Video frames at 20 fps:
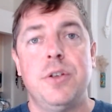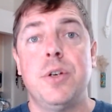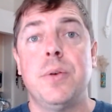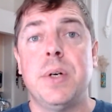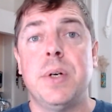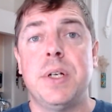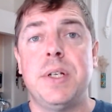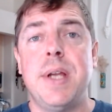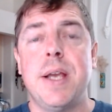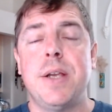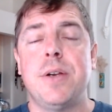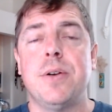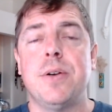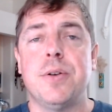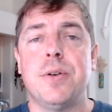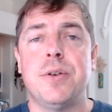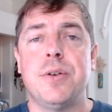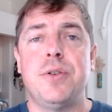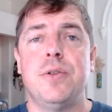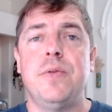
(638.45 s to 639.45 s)
want to take your
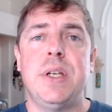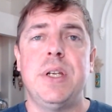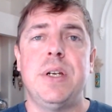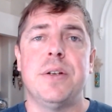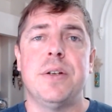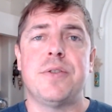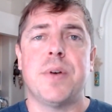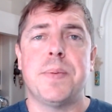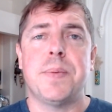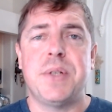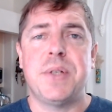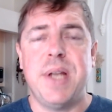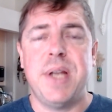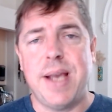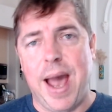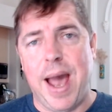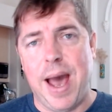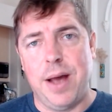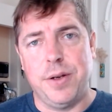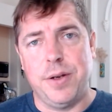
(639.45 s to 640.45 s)
sous vide strip steak
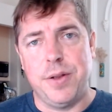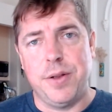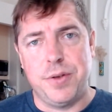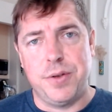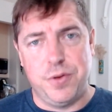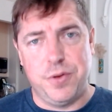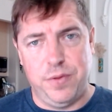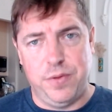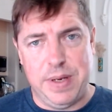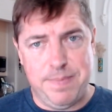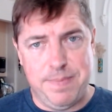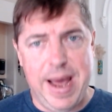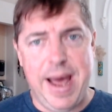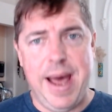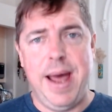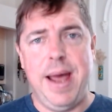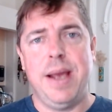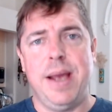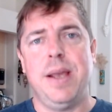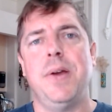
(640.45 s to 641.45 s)
out of the sous vide
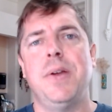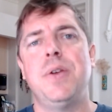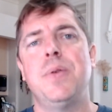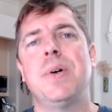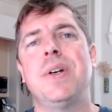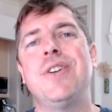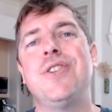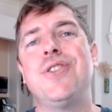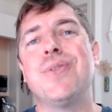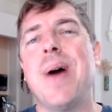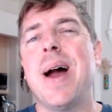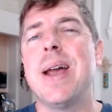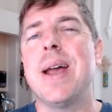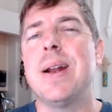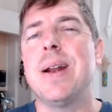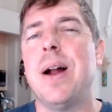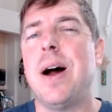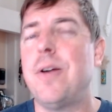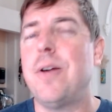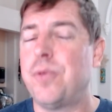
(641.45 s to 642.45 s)
bag. You want to dry it
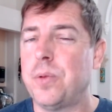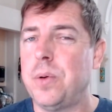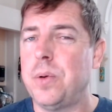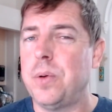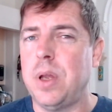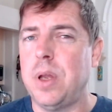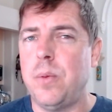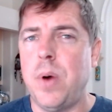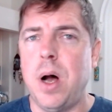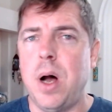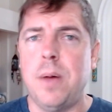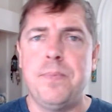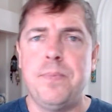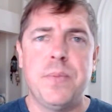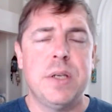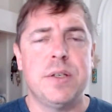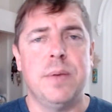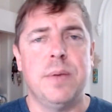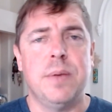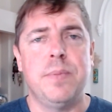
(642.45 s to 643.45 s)
off really well.
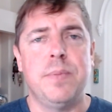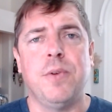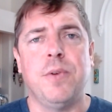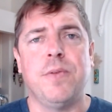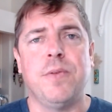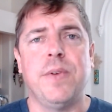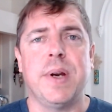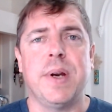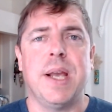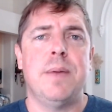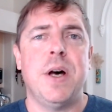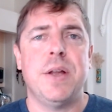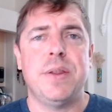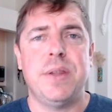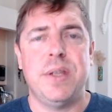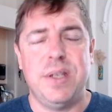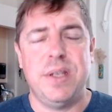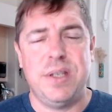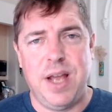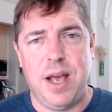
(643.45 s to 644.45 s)
Some people forget about
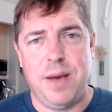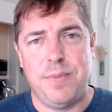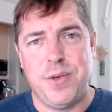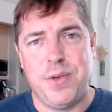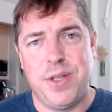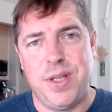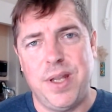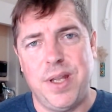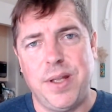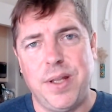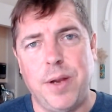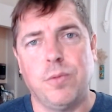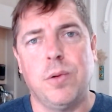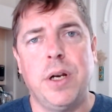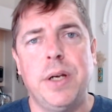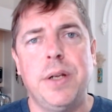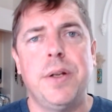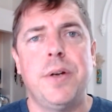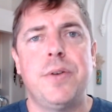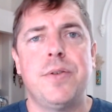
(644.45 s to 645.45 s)
this step and then they run
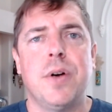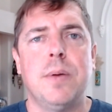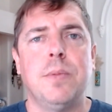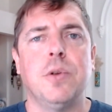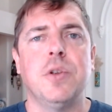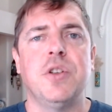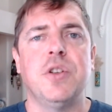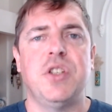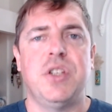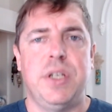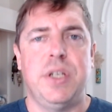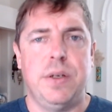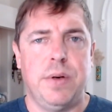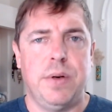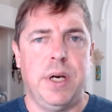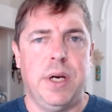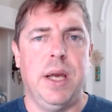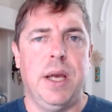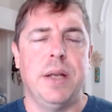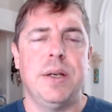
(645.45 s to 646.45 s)
into trouble searing
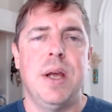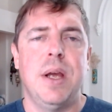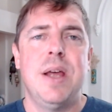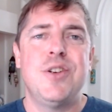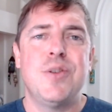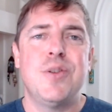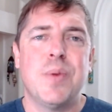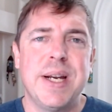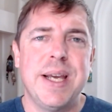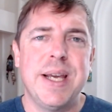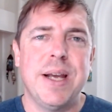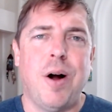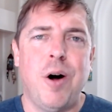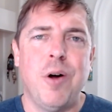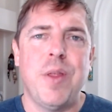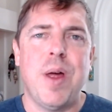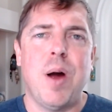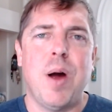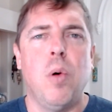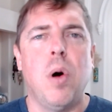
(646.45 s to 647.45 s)
it. So you want to get all
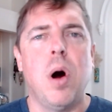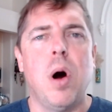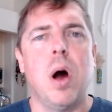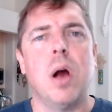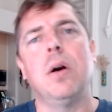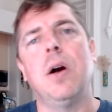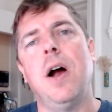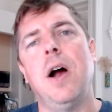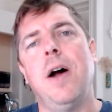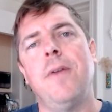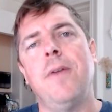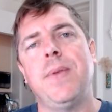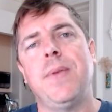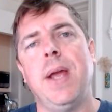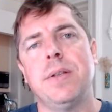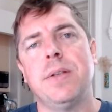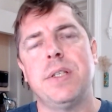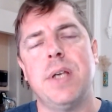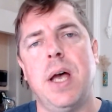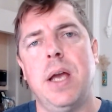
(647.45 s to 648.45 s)
that water off the
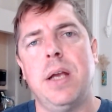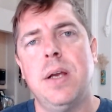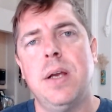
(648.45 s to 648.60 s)
outside.